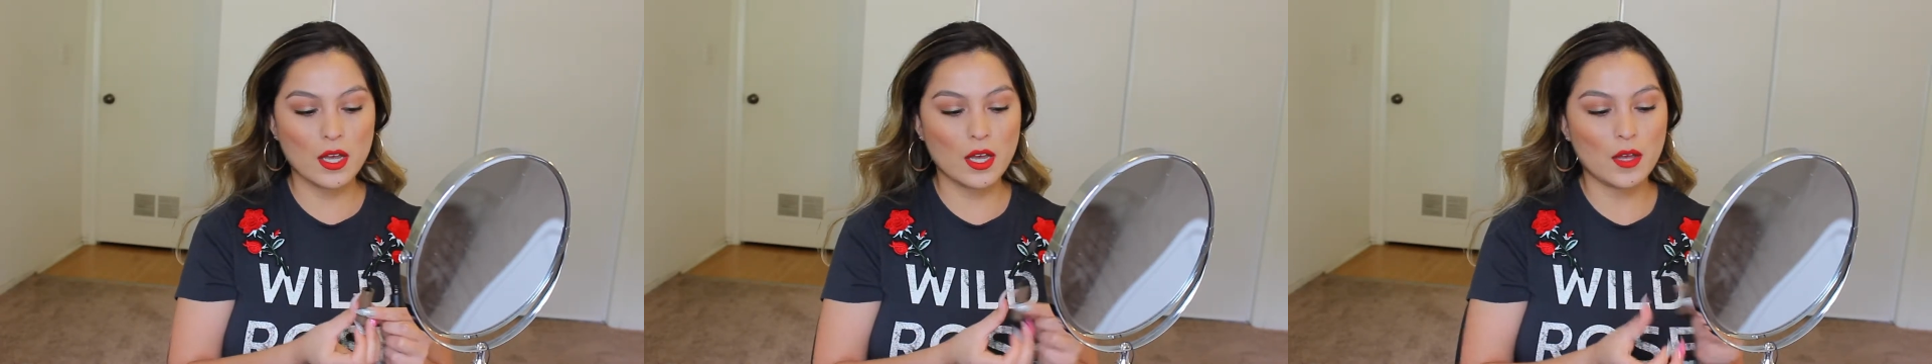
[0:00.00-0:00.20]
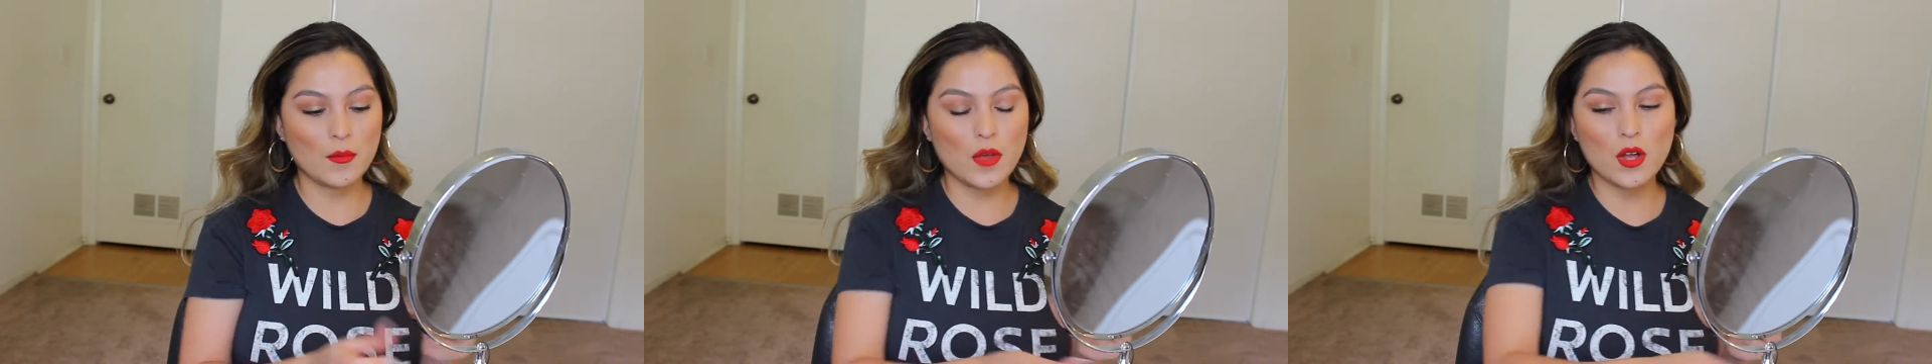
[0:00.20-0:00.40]

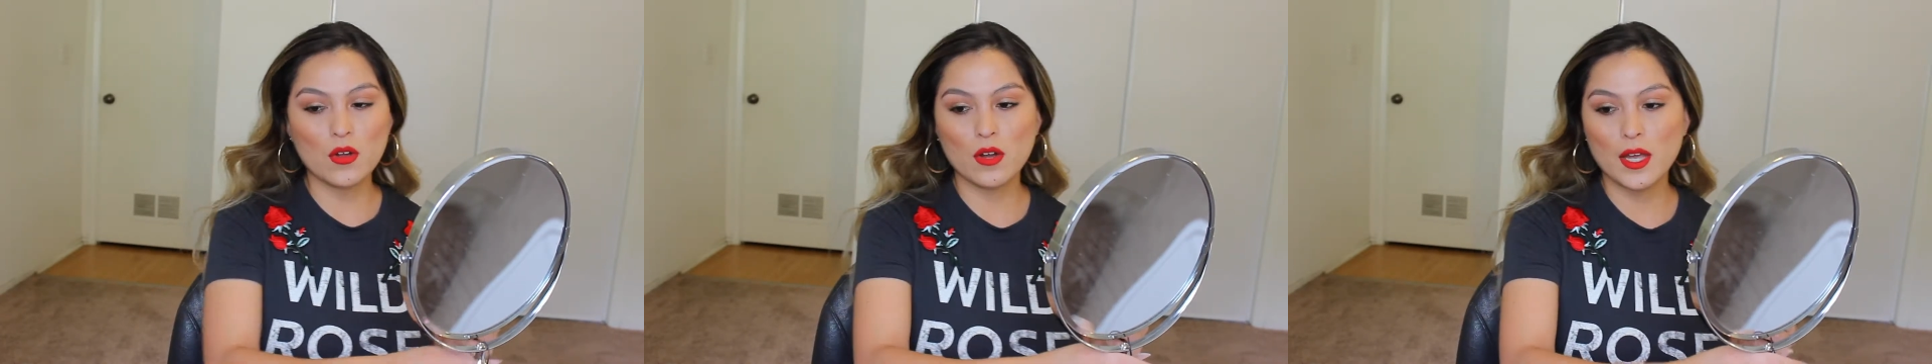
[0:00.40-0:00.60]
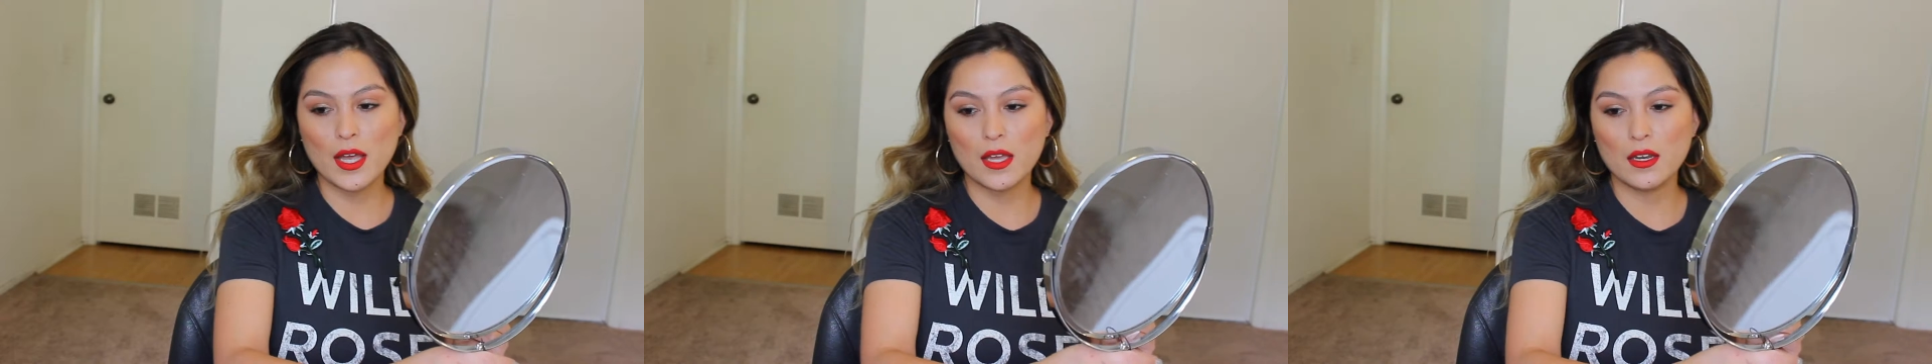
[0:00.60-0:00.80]
I'll
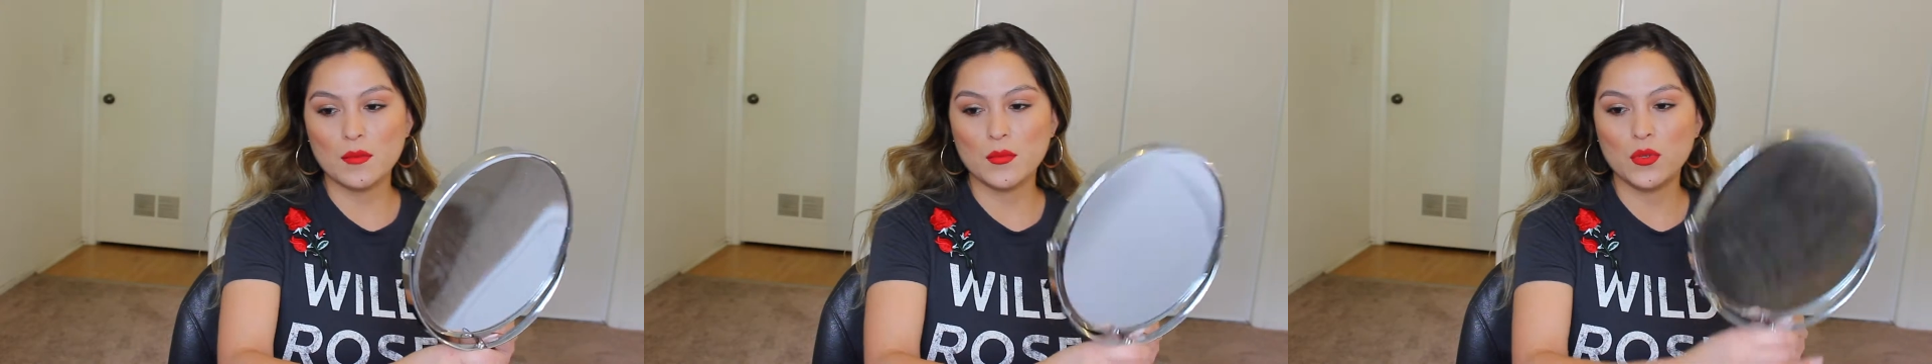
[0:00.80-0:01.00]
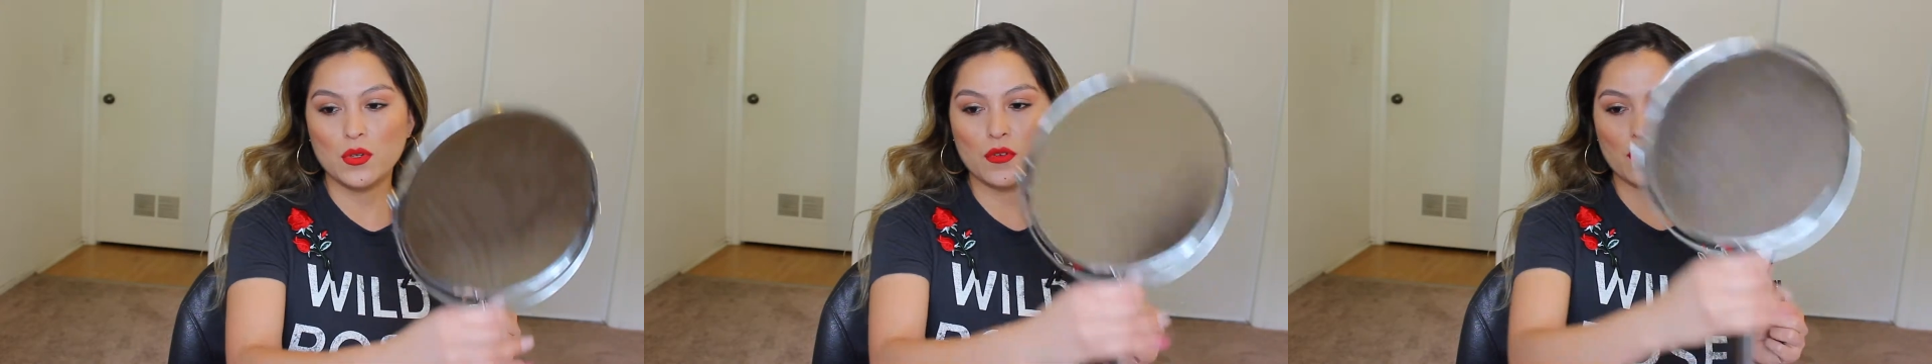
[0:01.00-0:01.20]
go ahead
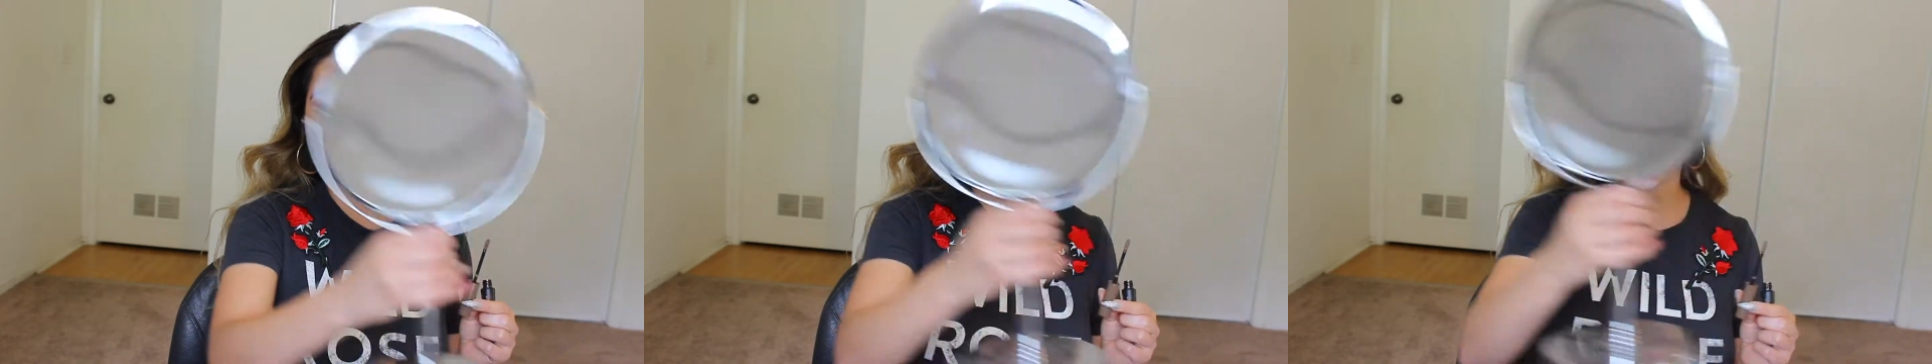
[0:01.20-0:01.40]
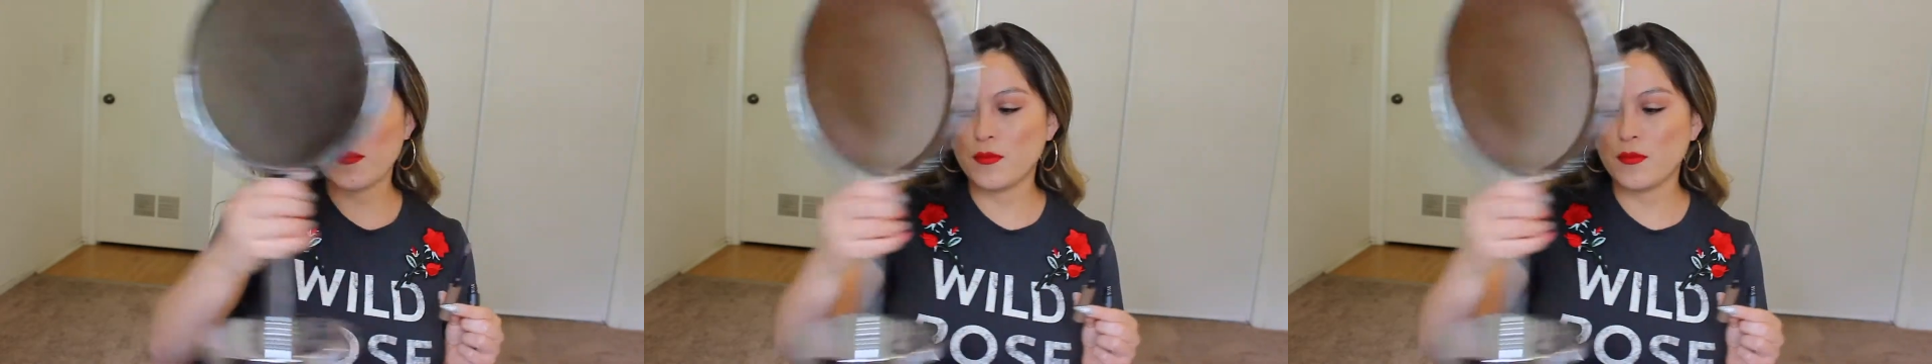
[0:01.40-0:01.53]
and move the